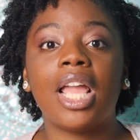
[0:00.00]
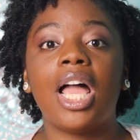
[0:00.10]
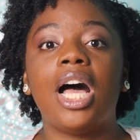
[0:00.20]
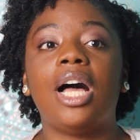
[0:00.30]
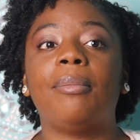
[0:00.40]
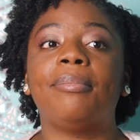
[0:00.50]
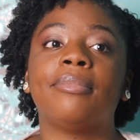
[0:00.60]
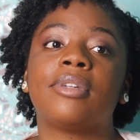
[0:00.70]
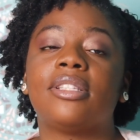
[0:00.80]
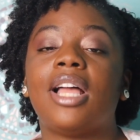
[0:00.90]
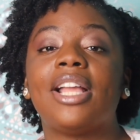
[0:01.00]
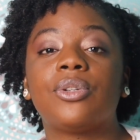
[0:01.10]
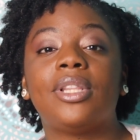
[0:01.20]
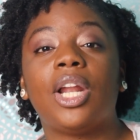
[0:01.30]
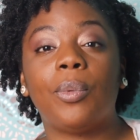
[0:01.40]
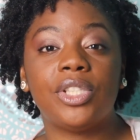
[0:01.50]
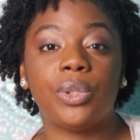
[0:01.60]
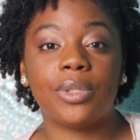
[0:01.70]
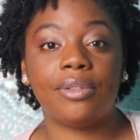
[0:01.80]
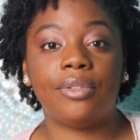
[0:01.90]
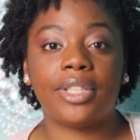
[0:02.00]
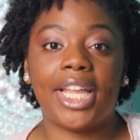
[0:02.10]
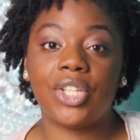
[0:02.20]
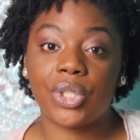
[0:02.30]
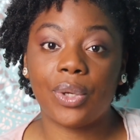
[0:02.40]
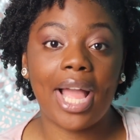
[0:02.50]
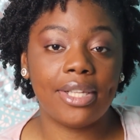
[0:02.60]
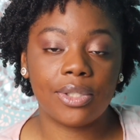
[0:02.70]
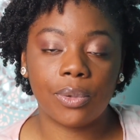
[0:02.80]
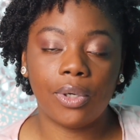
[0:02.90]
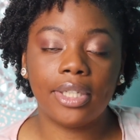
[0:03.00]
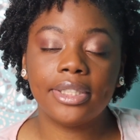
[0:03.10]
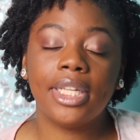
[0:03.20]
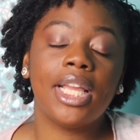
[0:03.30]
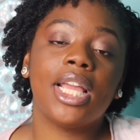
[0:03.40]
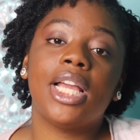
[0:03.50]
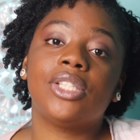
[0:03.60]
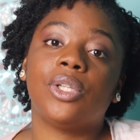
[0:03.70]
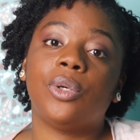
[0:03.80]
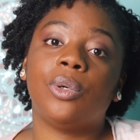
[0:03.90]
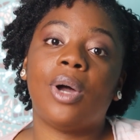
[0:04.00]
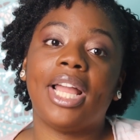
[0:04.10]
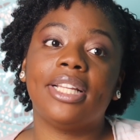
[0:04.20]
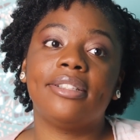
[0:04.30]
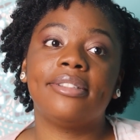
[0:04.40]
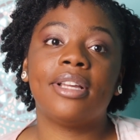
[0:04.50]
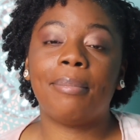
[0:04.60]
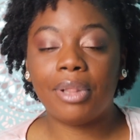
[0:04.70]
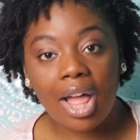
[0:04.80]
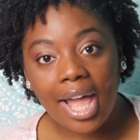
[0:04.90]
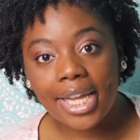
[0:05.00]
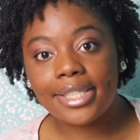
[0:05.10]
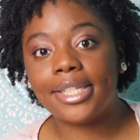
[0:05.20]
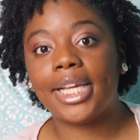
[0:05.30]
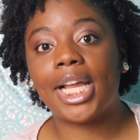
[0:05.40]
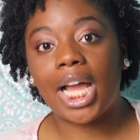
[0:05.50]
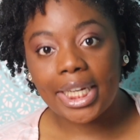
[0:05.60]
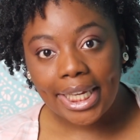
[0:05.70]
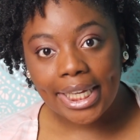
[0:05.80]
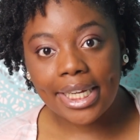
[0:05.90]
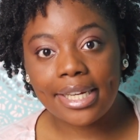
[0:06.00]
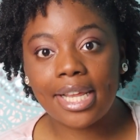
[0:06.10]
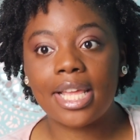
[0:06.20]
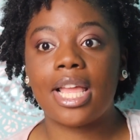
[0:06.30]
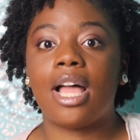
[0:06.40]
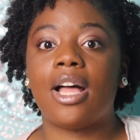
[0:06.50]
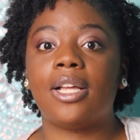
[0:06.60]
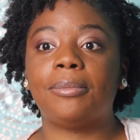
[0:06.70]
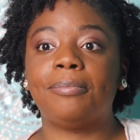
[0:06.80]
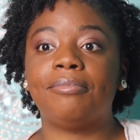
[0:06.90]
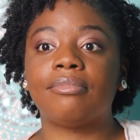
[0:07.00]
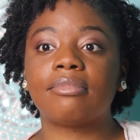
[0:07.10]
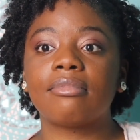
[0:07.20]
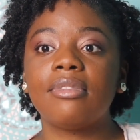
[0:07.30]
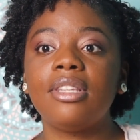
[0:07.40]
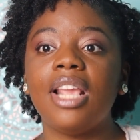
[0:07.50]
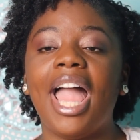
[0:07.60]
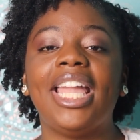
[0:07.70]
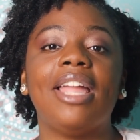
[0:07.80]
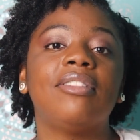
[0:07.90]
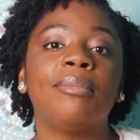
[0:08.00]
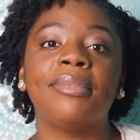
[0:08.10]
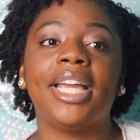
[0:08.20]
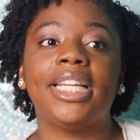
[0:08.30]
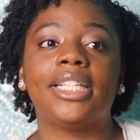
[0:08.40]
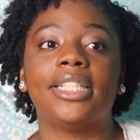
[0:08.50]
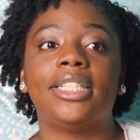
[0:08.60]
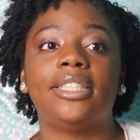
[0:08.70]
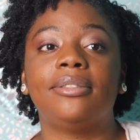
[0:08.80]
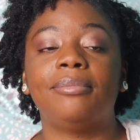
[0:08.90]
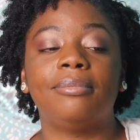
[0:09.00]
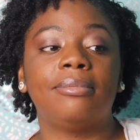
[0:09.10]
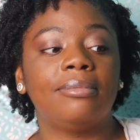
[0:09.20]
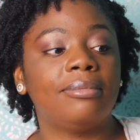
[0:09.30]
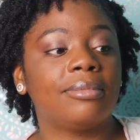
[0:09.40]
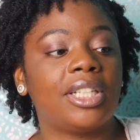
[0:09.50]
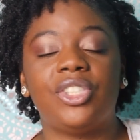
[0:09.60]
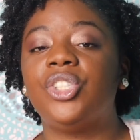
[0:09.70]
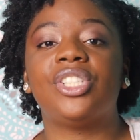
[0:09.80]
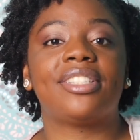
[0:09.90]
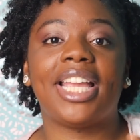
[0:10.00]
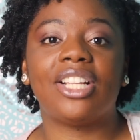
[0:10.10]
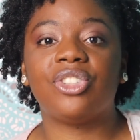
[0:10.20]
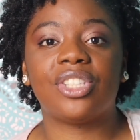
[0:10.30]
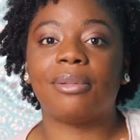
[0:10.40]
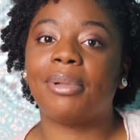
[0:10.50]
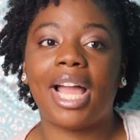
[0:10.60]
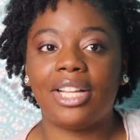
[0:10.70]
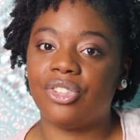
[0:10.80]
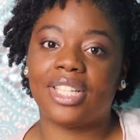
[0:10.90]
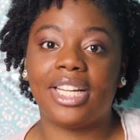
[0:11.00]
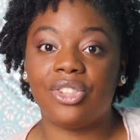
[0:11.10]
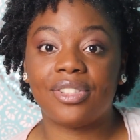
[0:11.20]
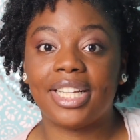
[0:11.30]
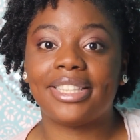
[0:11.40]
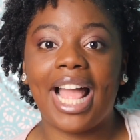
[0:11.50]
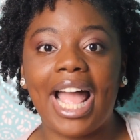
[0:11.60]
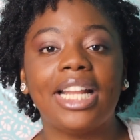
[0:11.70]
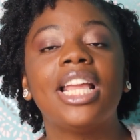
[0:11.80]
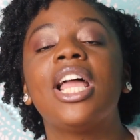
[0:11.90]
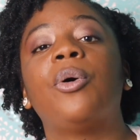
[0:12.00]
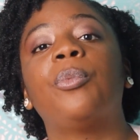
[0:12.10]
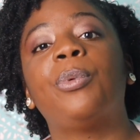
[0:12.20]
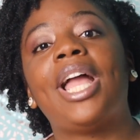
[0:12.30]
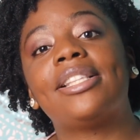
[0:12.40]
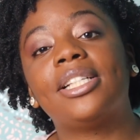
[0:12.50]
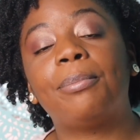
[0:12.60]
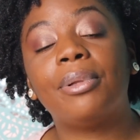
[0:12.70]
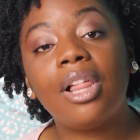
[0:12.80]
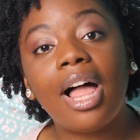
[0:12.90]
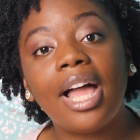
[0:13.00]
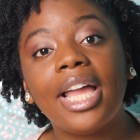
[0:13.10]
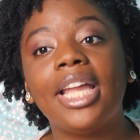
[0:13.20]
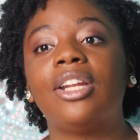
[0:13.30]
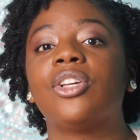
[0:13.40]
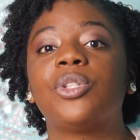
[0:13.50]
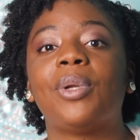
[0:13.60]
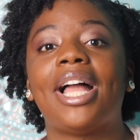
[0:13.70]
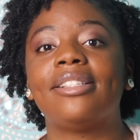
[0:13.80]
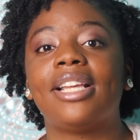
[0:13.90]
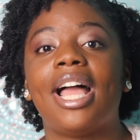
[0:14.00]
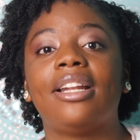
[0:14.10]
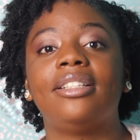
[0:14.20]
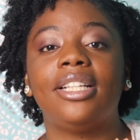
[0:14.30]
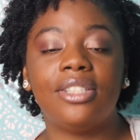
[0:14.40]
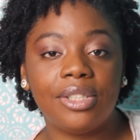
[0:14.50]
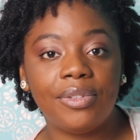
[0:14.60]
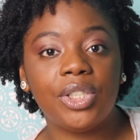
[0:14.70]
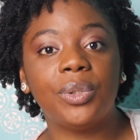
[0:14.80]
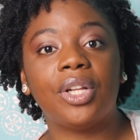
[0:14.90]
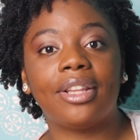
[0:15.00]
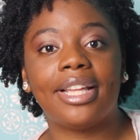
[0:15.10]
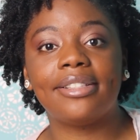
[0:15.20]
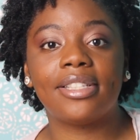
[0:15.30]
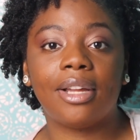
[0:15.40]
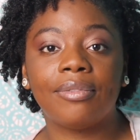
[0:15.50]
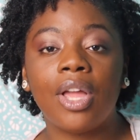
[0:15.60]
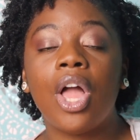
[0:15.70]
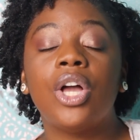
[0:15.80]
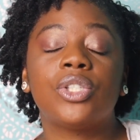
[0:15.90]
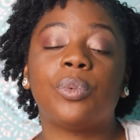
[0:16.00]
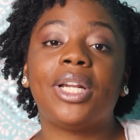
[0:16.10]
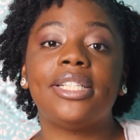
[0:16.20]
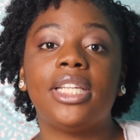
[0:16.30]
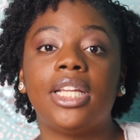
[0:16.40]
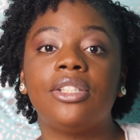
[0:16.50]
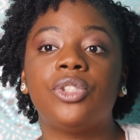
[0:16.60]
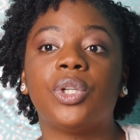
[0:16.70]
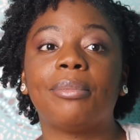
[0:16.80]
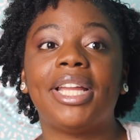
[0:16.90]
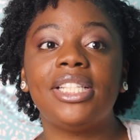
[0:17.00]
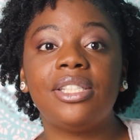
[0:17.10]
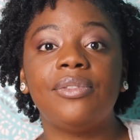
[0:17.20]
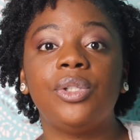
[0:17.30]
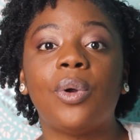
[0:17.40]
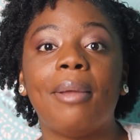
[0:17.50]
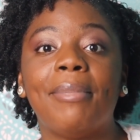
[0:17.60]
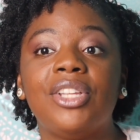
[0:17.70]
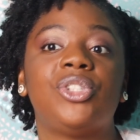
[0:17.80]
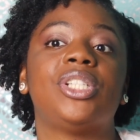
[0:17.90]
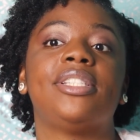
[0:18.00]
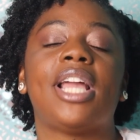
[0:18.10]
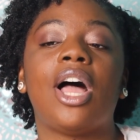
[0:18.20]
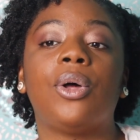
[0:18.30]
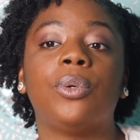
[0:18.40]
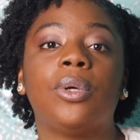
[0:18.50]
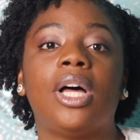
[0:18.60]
because the high school that I went to was a vocational high school. So I applied and I got in. I gave them because you just can't just apply and just get in just like that. We had to apply, and also we had to have an interview and all that stuff. So what I did during my interview, I mentioned how